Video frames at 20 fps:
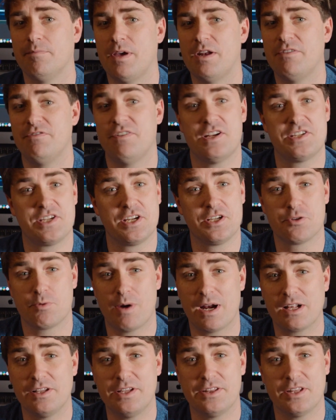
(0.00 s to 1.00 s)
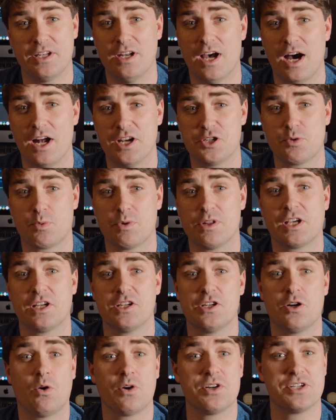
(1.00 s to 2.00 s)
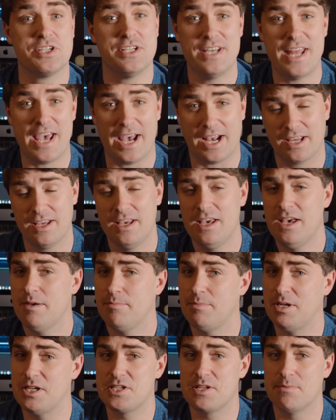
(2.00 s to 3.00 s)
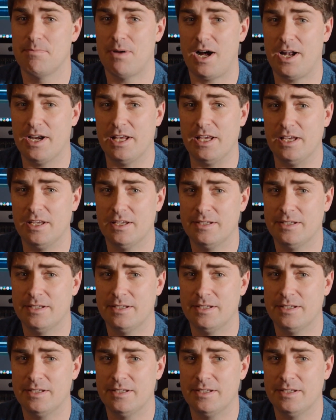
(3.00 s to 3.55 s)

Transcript: and facing directly at the notch where the guitar's neck meets the body.